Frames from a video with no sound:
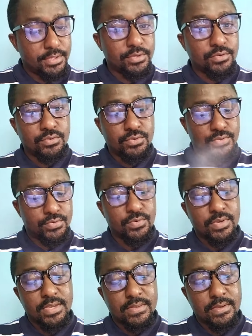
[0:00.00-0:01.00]

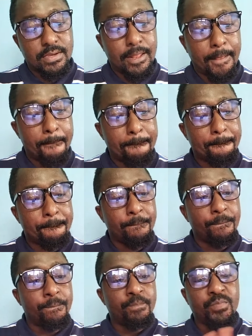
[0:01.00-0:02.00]
Irosun Geda.
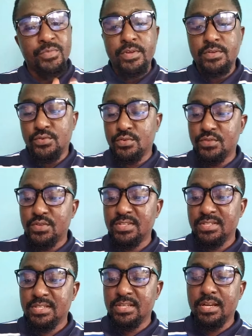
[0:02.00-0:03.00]
So this one
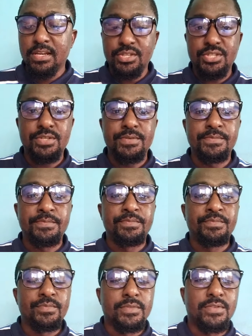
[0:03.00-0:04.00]
is in English.
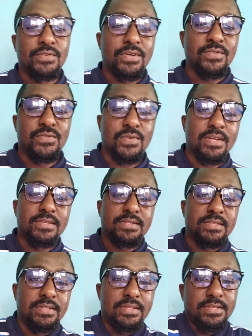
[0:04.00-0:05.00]
So as you can
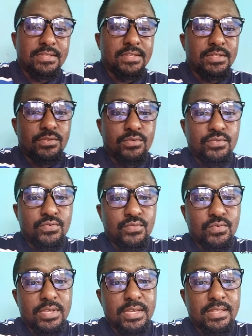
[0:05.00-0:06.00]
see, it's
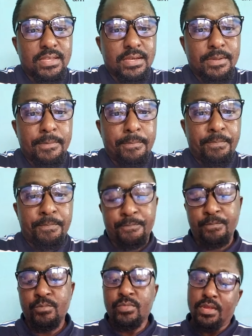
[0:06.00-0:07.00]
Irosun Geda.
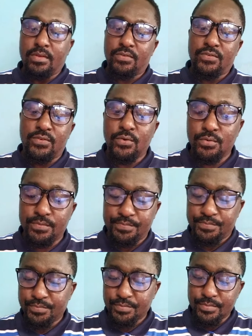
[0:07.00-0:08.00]
So
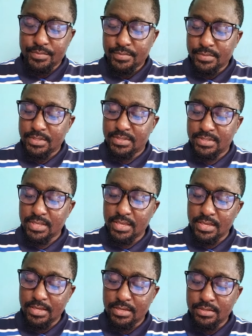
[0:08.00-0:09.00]
it
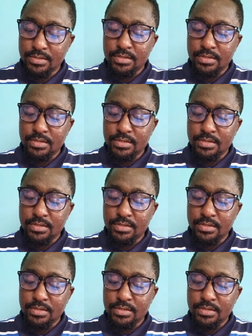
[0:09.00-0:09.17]
say,